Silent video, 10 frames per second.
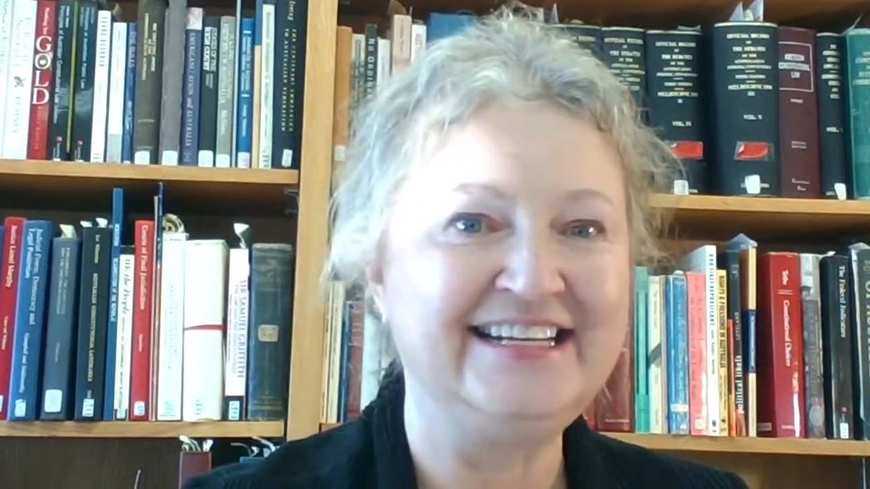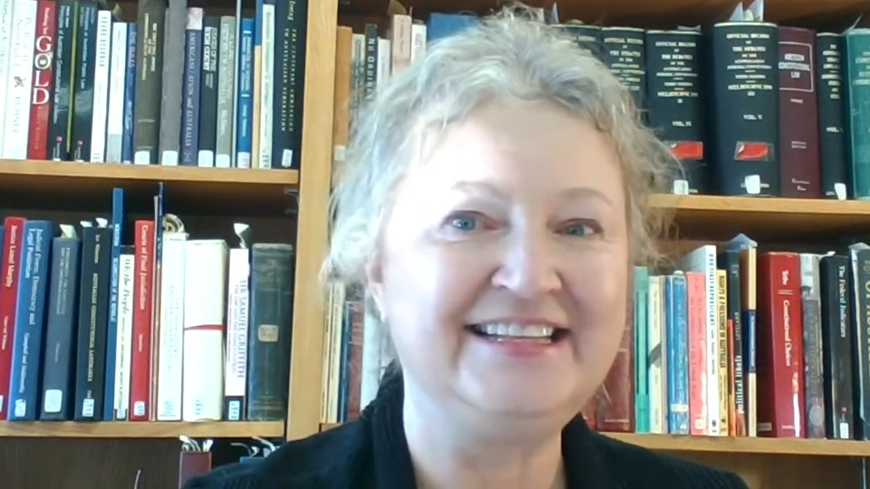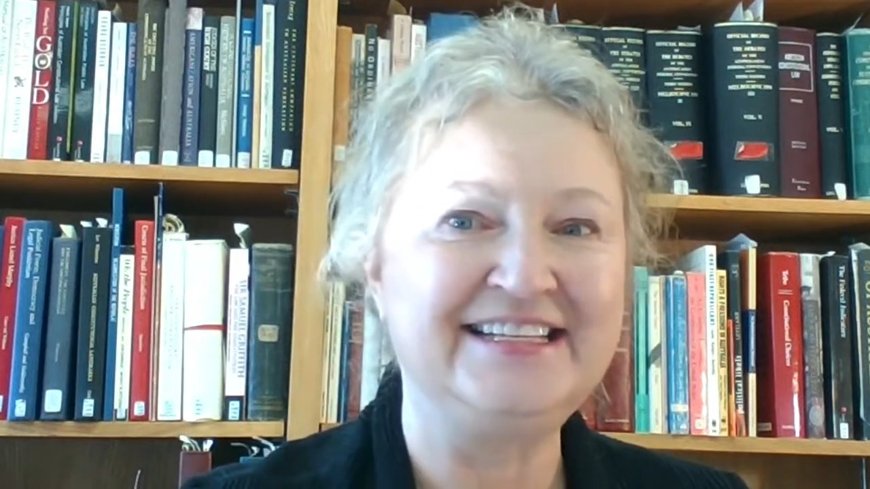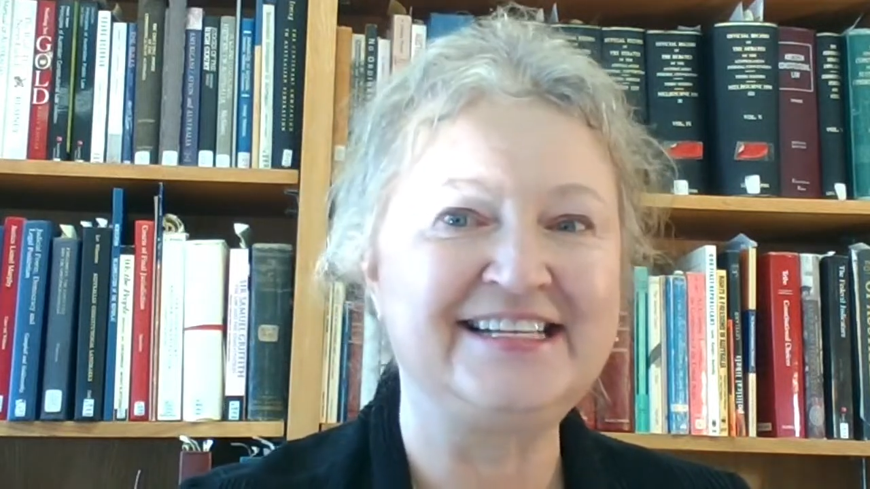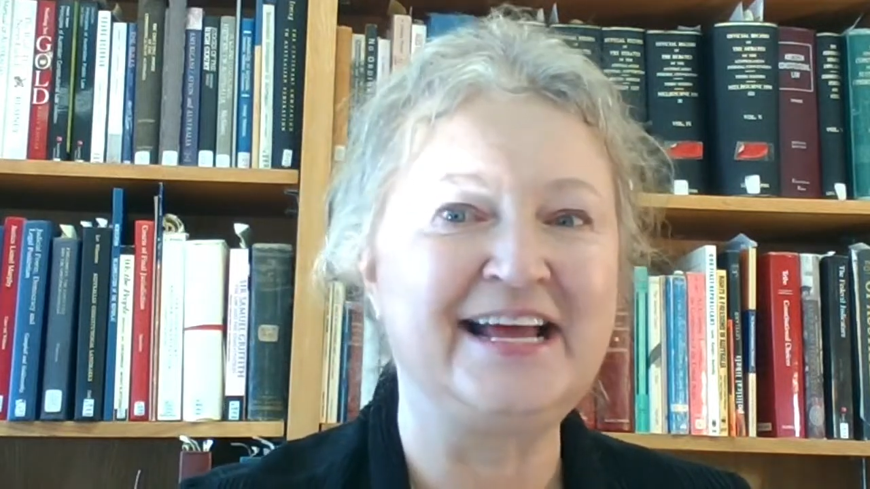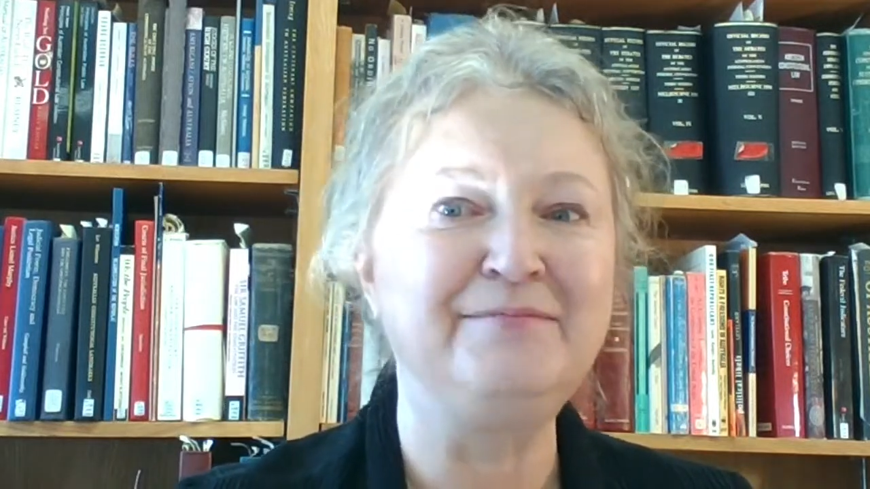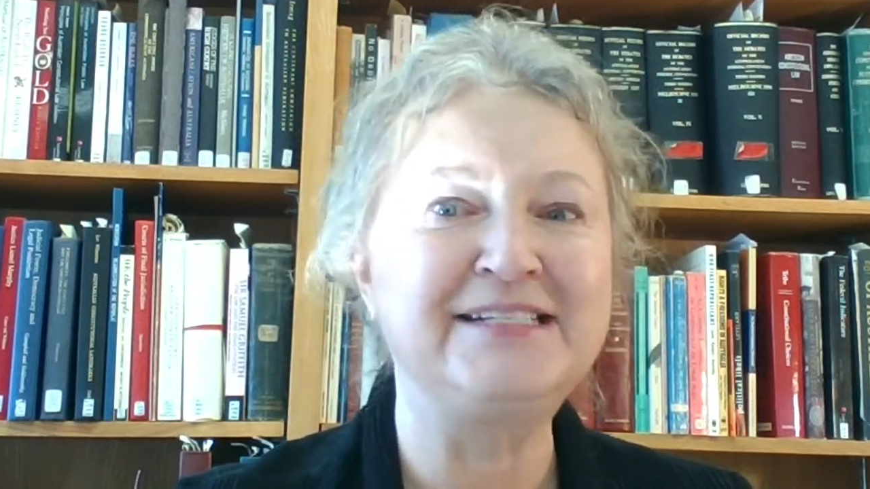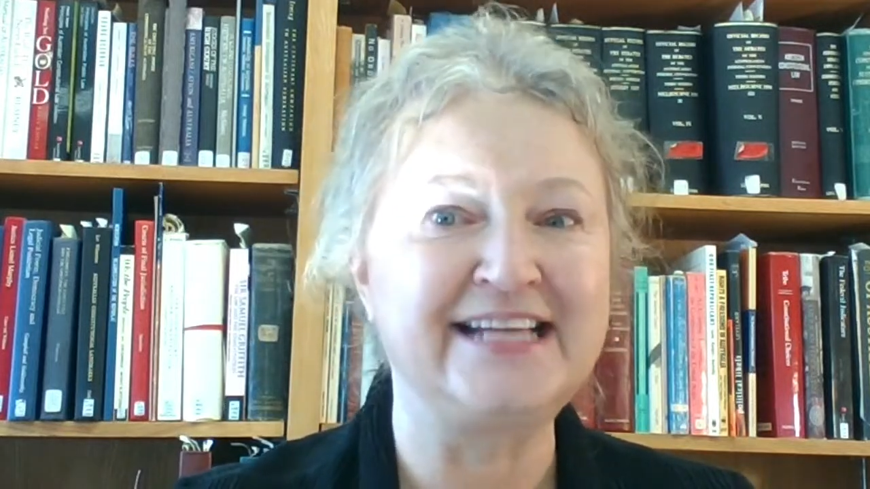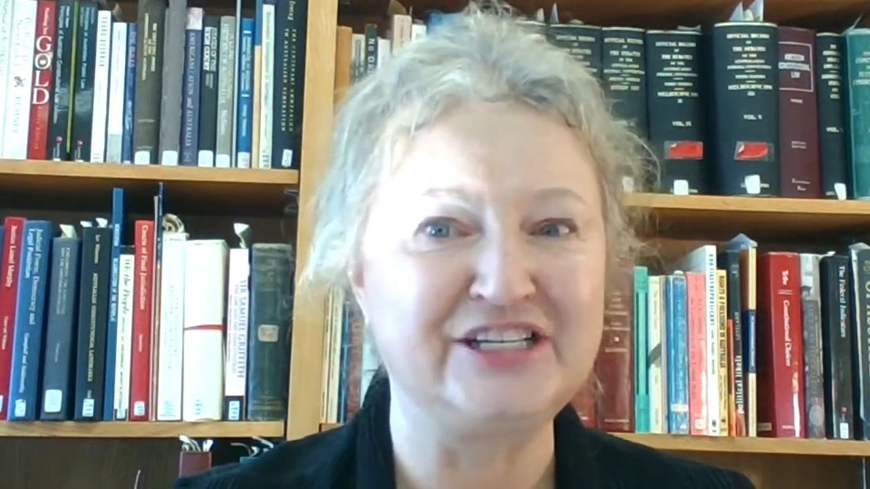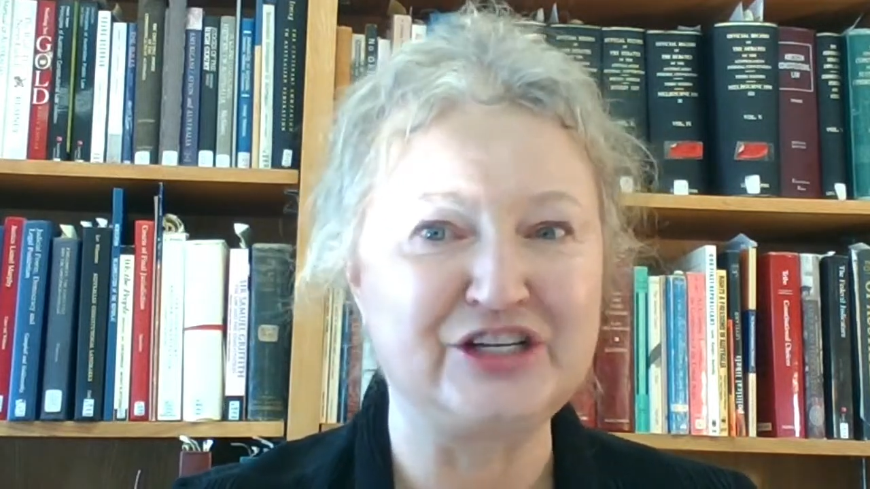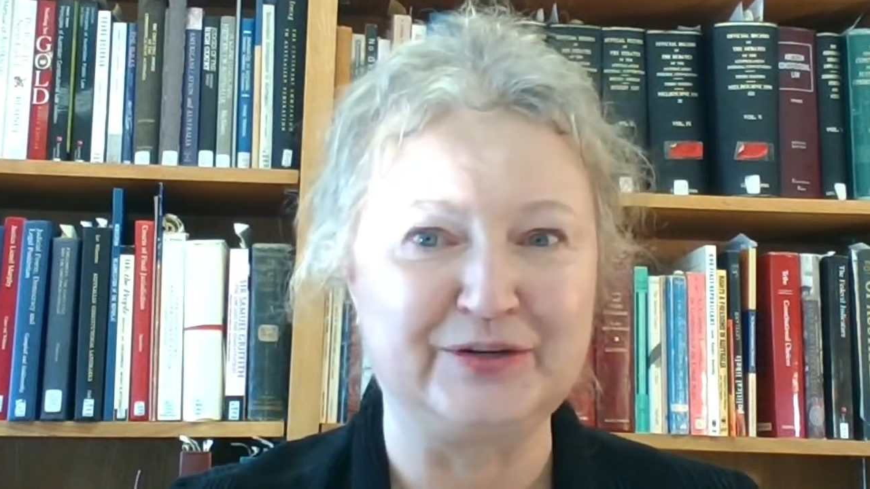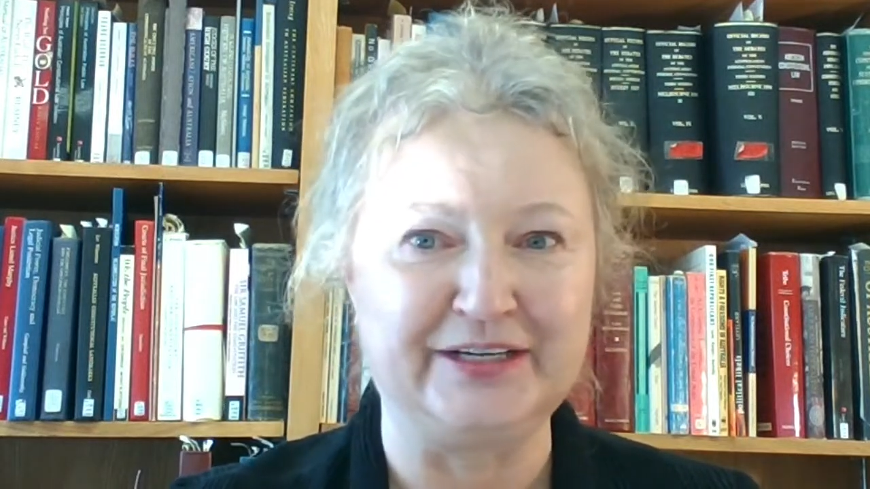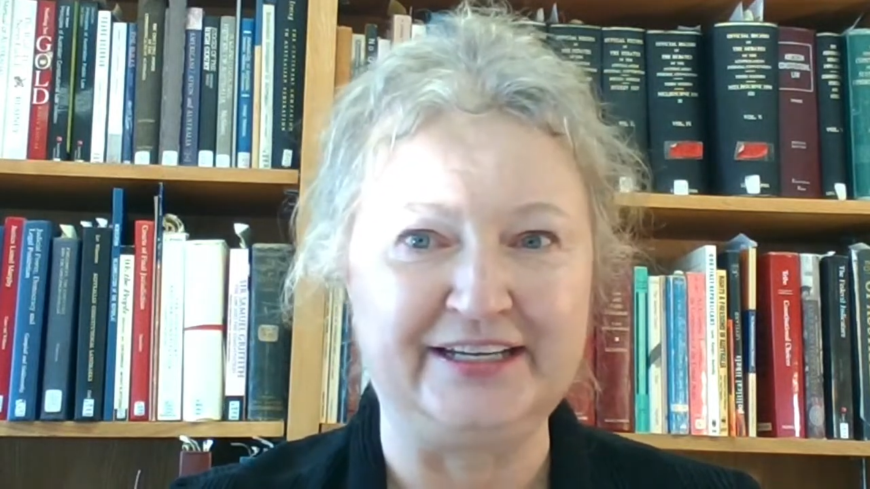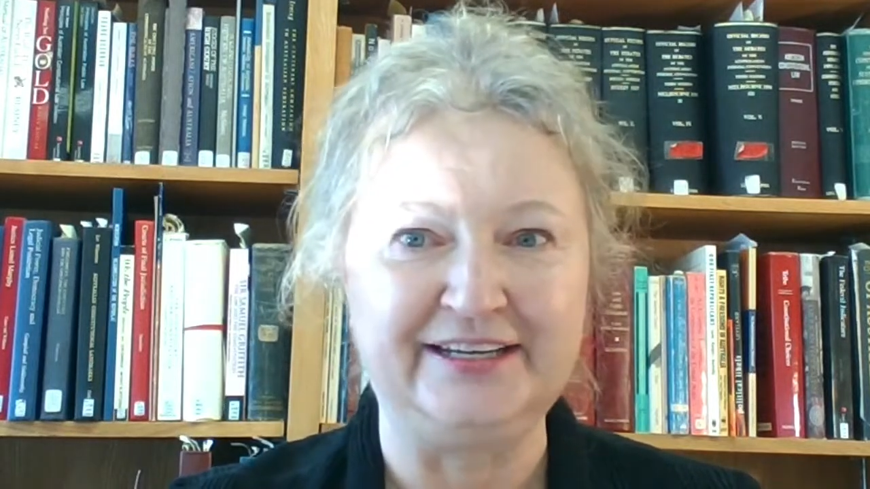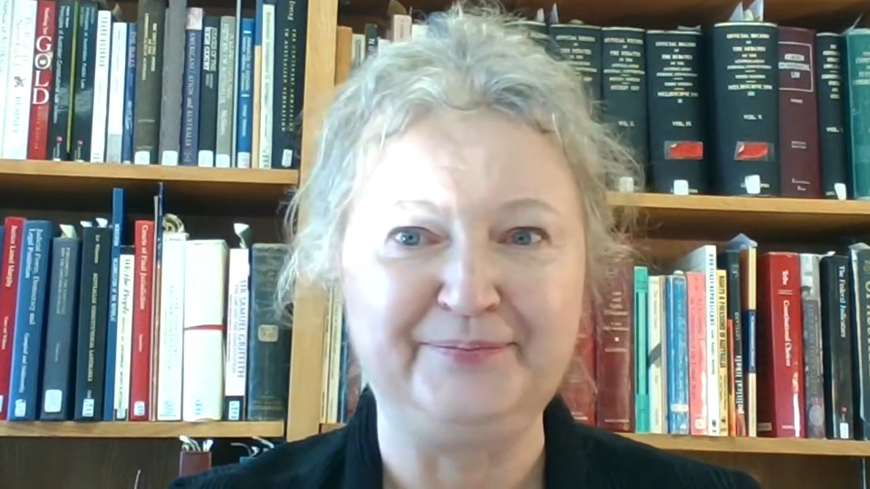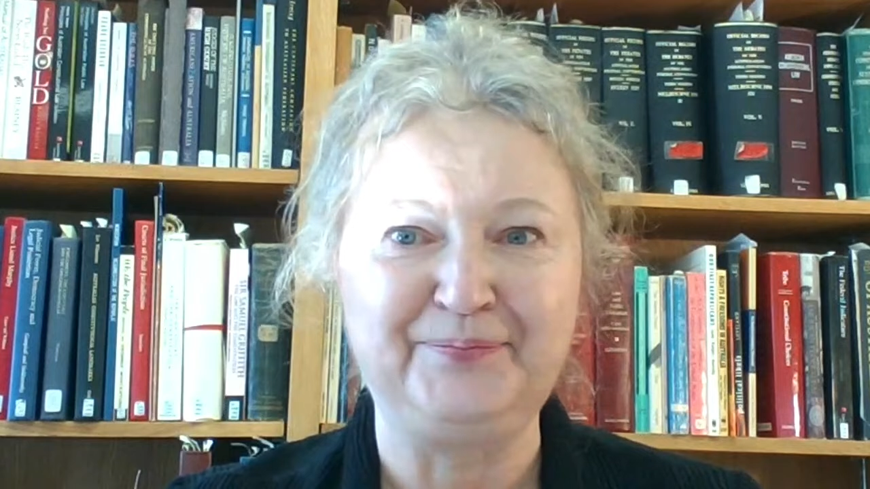in the same century,